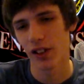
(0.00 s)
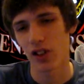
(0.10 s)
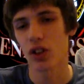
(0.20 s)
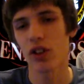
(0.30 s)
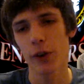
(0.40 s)

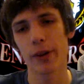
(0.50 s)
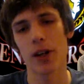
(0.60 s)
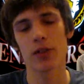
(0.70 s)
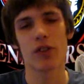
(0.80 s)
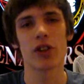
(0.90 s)
So Luffy
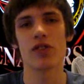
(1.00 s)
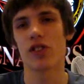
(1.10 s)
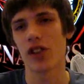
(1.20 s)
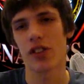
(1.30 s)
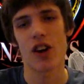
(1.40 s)
becomes friends with
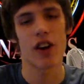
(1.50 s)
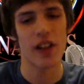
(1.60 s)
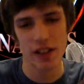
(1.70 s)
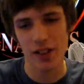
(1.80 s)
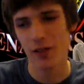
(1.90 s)
the centaur,
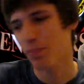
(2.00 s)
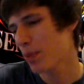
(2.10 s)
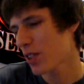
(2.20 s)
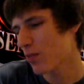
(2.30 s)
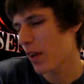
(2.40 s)
and
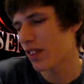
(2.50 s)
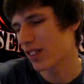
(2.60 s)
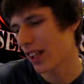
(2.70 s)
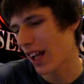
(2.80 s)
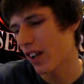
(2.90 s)
this is
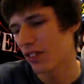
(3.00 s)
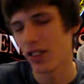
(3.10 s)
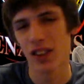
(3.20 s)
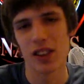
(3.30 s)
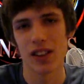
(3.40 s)
basically how,
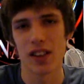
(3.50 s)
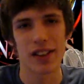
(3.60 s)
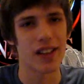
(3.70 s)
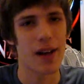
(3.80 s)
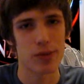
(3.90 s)

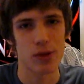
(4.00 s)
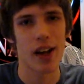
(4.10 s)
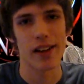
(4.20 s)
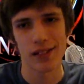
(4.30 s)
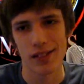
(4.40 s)
like, the episode
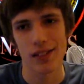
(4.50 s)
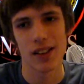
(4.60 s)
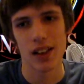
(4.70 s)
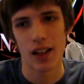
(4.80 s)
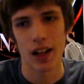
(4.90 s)
ends,
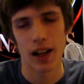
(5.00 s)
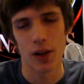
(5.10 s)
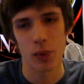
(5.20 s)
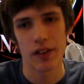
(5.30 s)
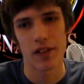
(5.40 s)

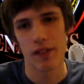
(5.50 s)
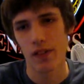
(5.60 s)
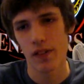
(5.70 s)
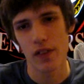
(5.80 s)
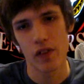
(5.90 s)
with
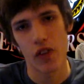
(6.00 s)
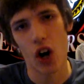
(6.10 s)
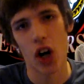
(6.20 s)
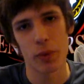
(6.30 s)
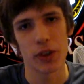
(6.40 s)
the
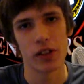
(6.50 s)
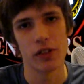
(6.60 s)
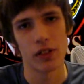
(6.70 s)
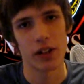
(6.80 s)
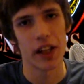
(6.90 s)
harpy
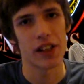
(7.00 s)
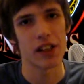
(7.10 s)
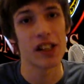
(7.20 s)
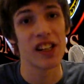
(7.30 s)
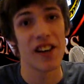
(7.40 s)

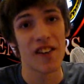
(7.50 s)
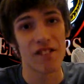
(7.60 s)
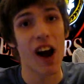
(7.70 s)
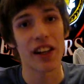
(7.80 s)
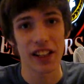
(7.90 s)
lady
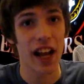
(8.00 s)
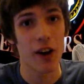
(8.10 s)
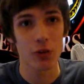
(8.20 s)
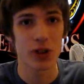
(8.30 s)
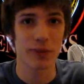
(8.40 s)
finding
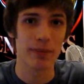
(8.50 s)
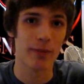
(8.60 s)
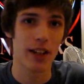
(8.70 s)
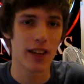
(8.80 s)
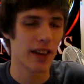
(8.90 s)
out
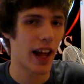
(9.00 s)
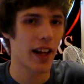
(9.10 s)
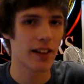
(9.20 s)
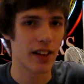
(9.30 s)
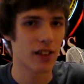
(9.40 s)

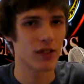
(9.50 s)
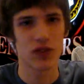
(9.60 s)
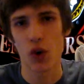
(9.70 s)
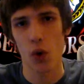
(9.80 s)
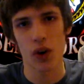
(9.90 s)
that there's
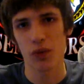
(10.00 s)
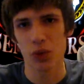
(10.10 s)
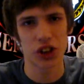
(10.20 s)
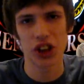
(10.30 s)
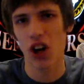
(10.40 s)
4,
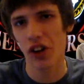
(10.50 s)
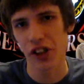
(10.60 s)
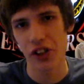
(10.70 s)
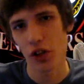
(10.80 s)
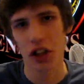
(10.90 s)
which she
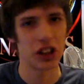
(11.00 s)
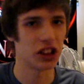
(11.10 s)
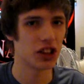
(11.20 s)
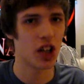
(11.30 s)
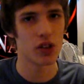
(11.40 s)
already knew because
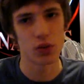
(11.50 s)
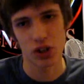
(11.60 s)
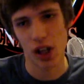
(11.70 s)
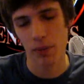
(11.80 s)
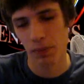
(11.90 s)
she saw
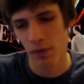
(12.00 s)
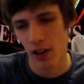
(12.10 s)
Usopp.